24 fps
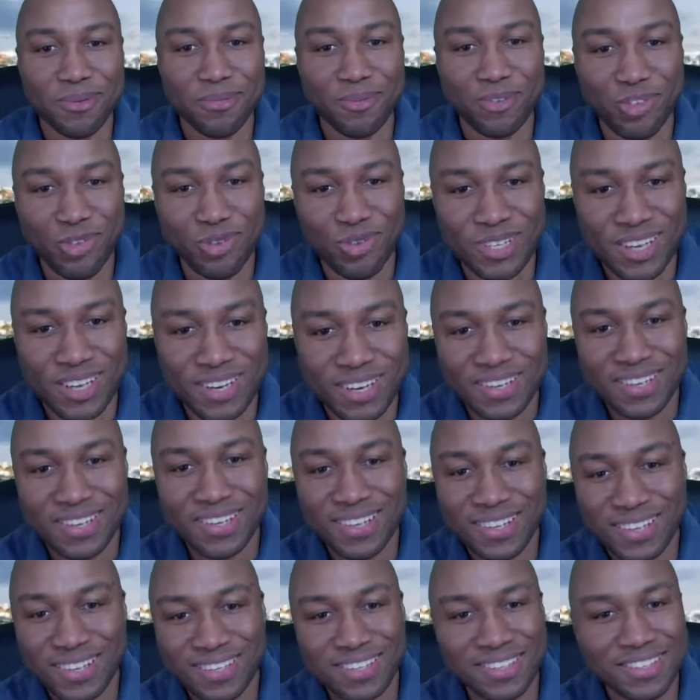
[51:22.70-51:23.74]
Junior,
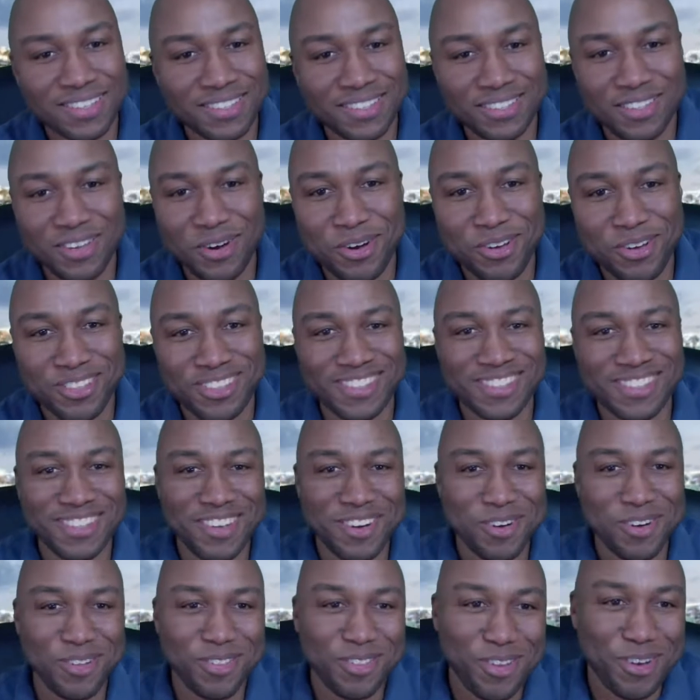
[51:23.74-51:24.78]
don't
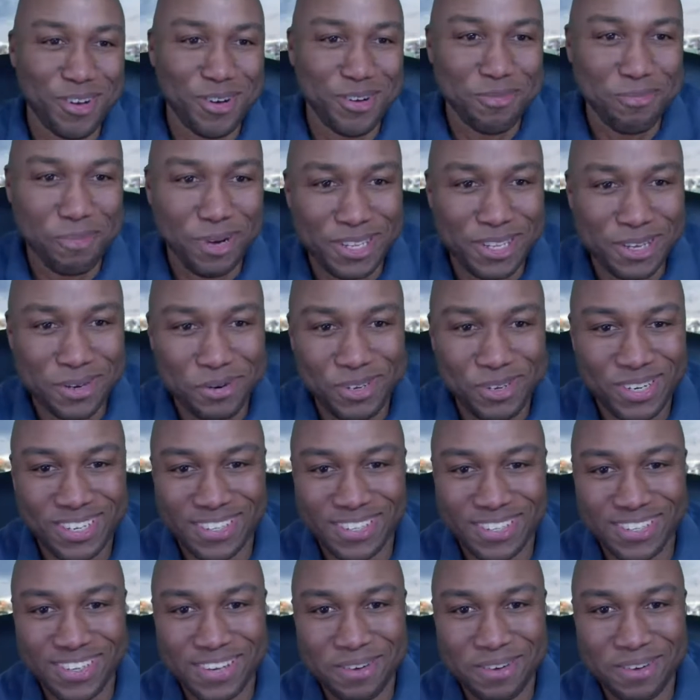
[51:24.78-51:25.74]
bother with it today.